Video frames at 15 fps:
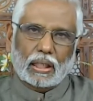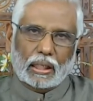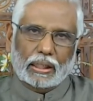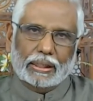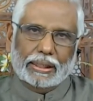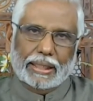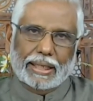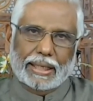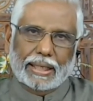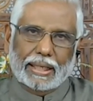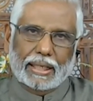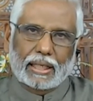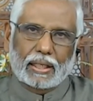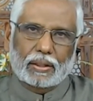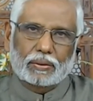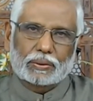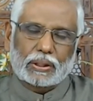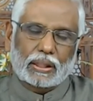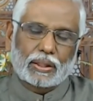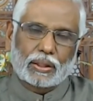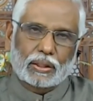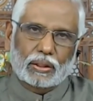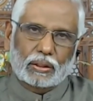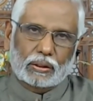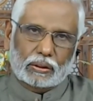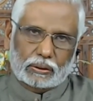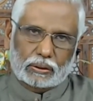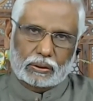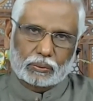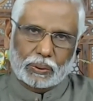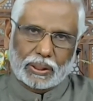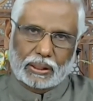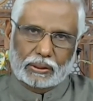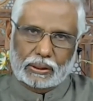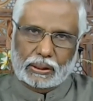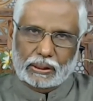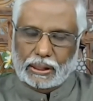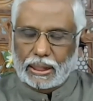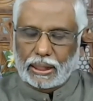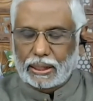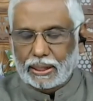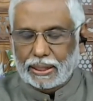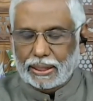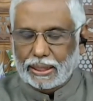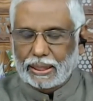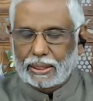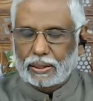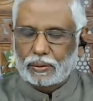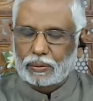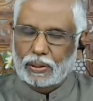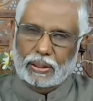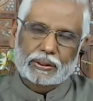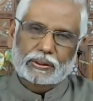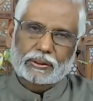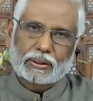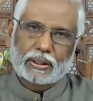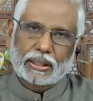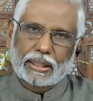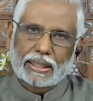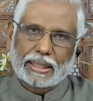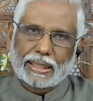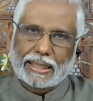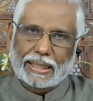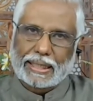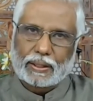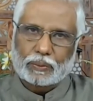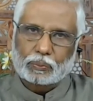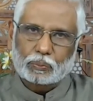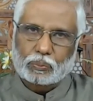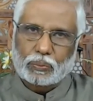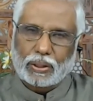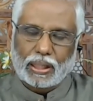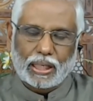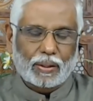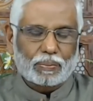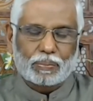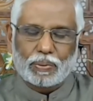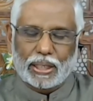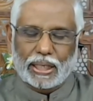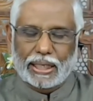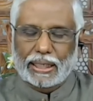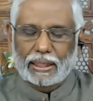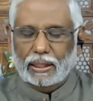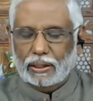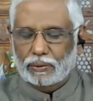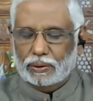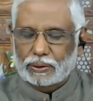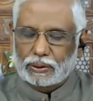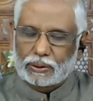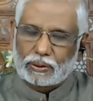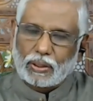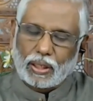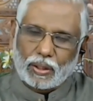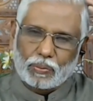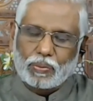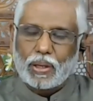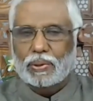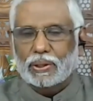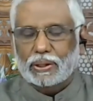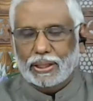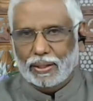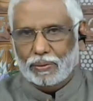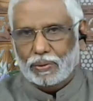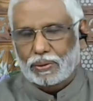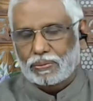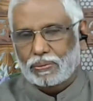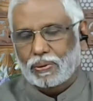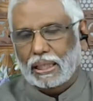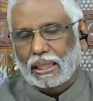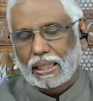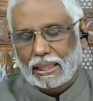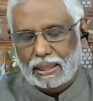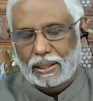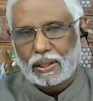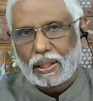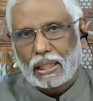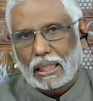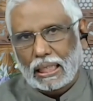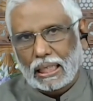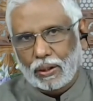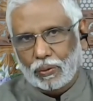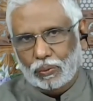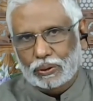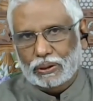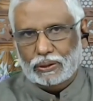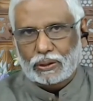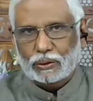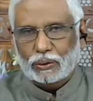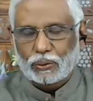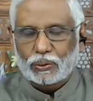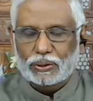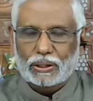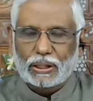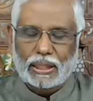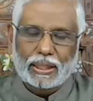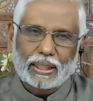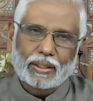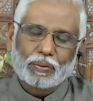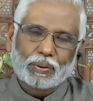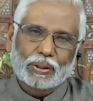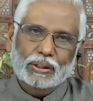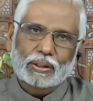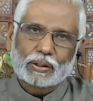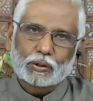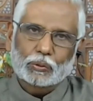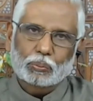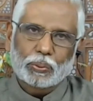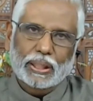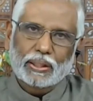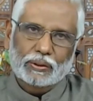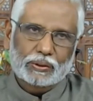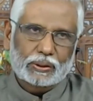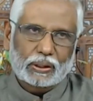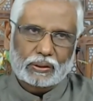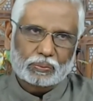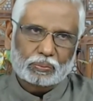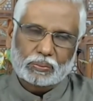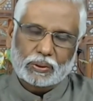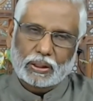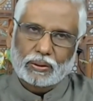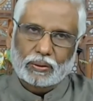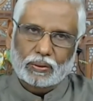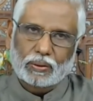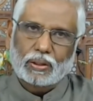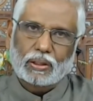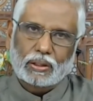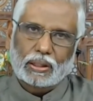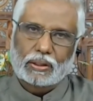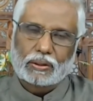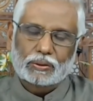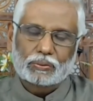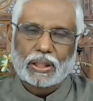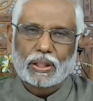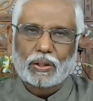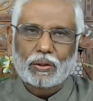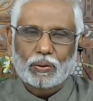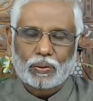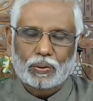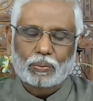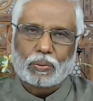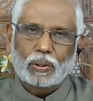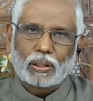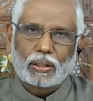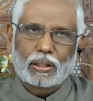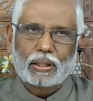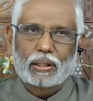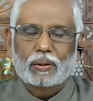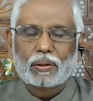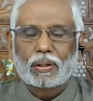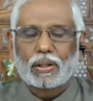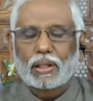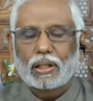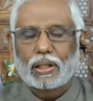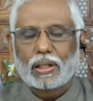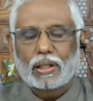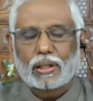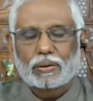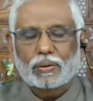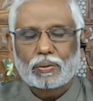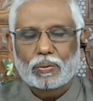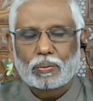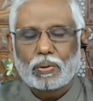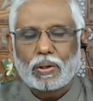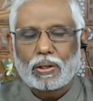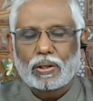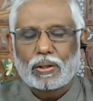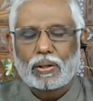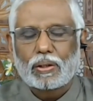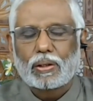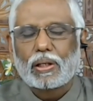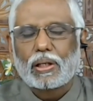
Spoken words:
The southern space, and then there is the left brain, which is called Vamadeva brain, which is associated with the speech, as we know in modern, through modern